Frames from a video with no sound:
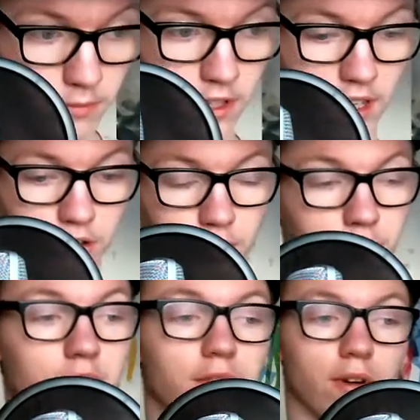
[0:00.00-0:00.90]
Yes,
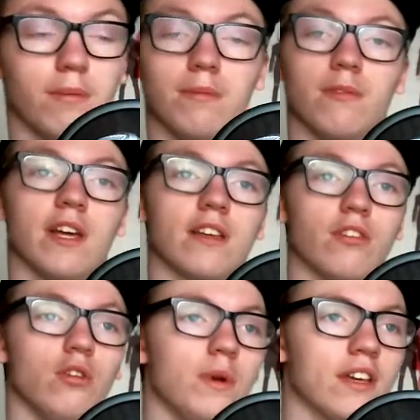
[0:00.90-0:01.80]
from
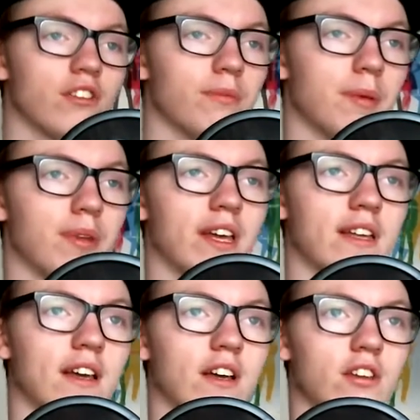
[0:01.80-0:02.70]
2 weeks of me playing it,
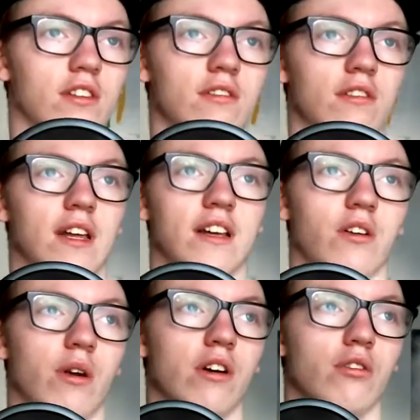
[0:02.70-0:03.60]
I got
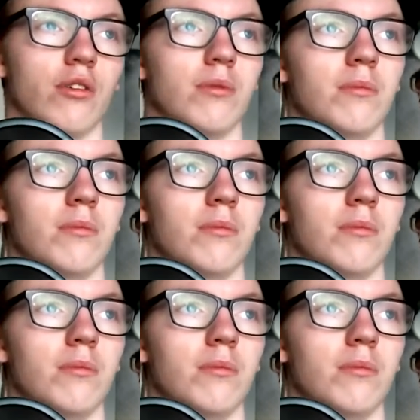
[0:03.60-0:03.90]
around